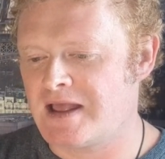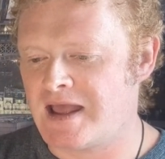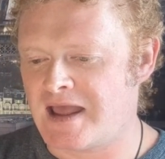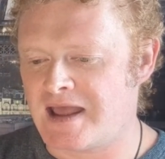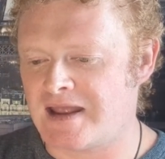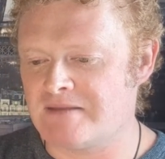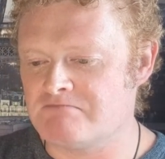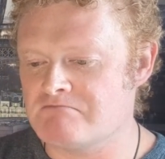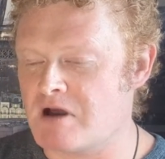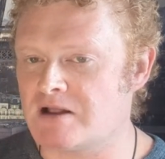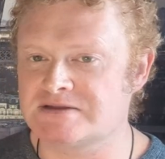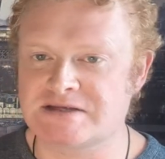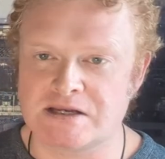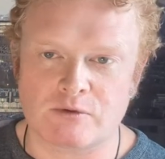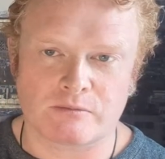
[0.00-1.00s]
And I'll
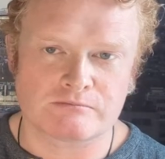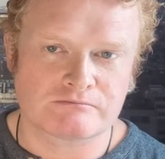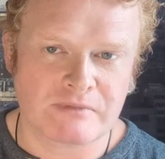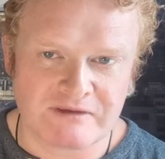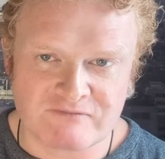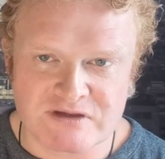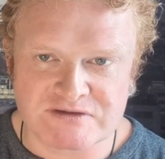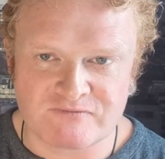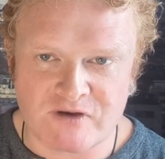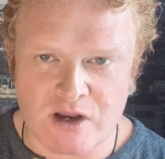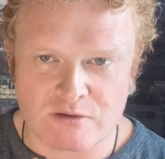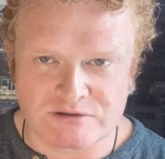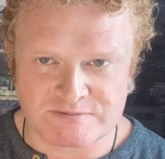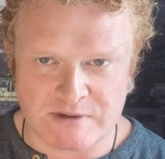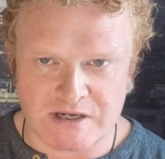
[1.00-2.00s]
tell you what, if this
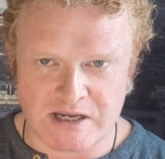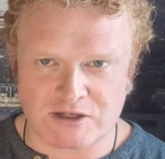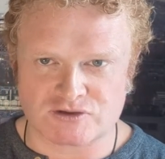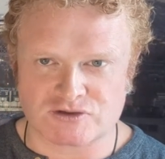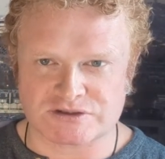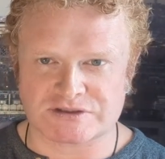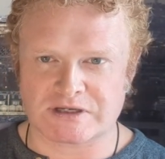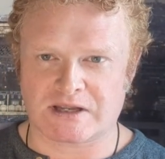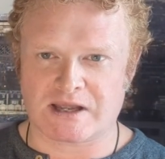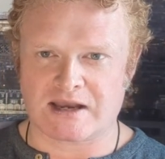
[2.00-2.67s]
video has been interesting,